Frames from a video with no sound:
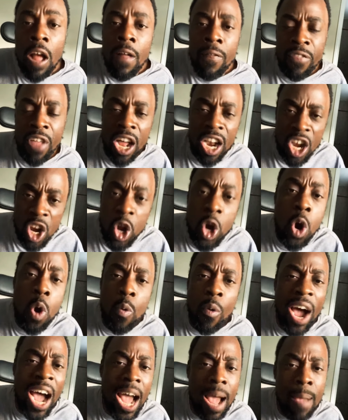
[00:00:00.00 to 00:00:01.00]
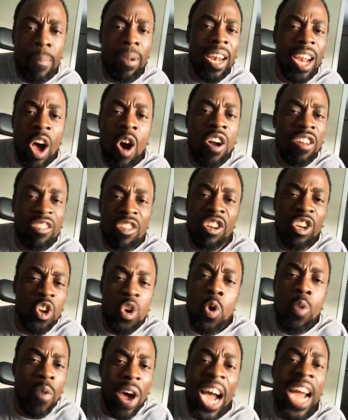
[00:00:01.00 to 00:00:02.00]
The new wine belongs to
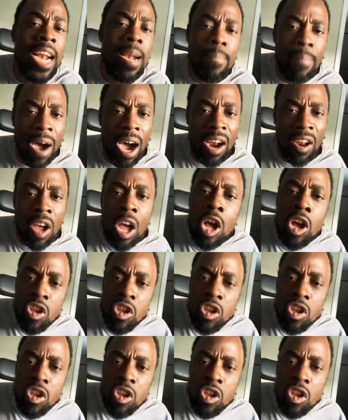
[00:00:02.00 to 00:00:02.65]
new wine bottle.